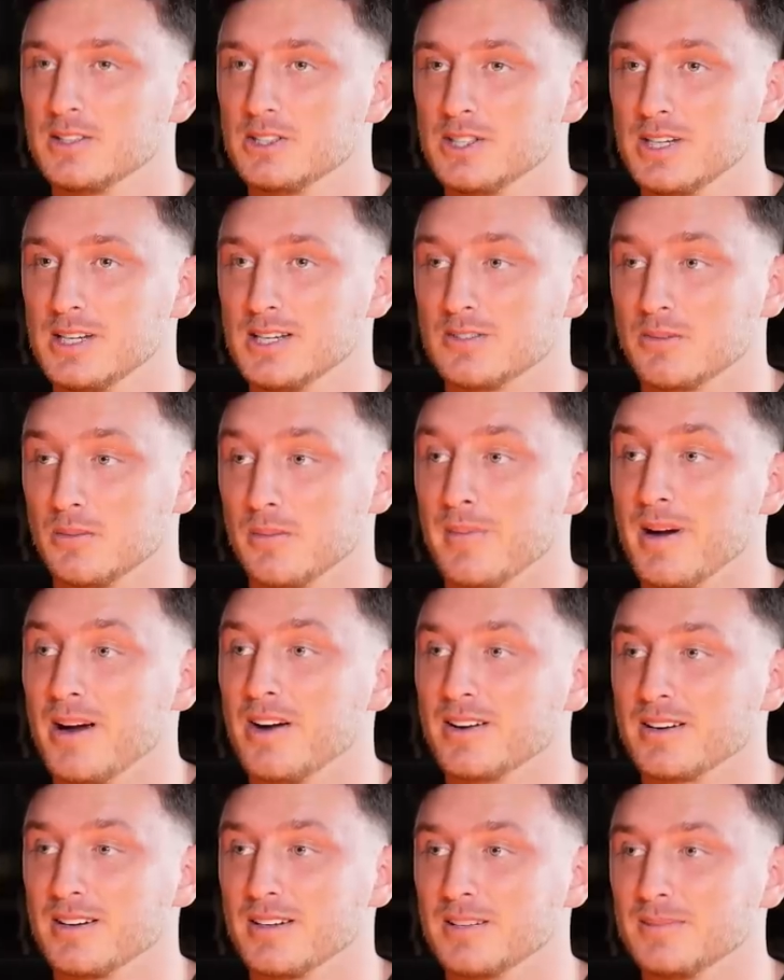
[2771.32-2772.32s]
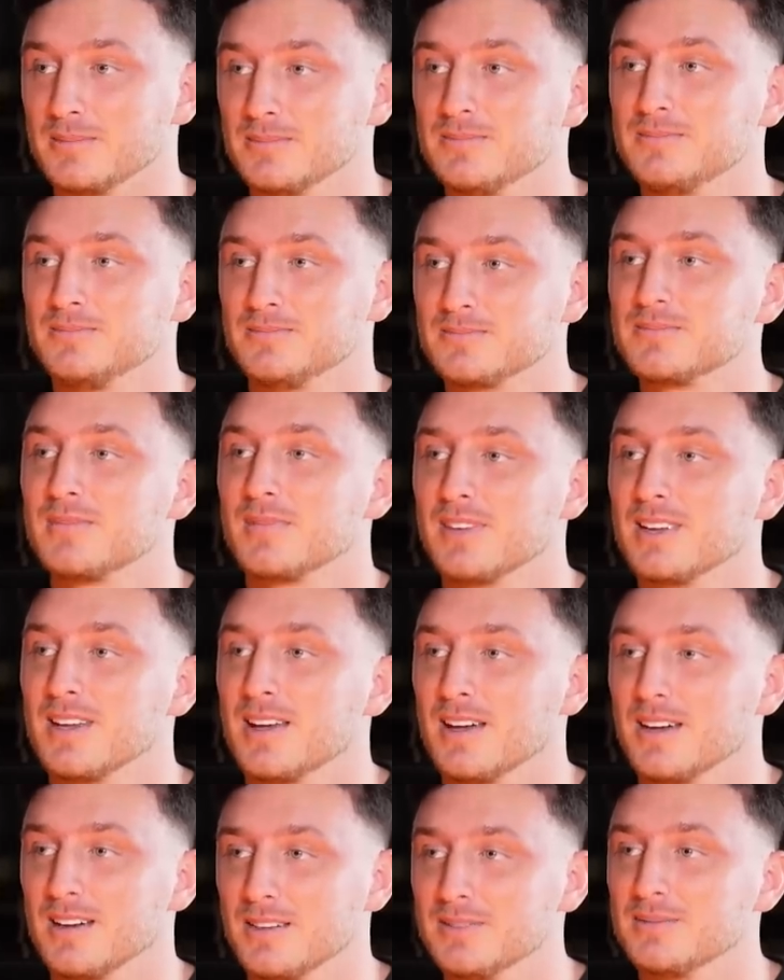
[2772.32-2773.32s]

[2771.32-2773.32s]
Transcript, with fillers: Like she's from living... America. Okay. Yeah.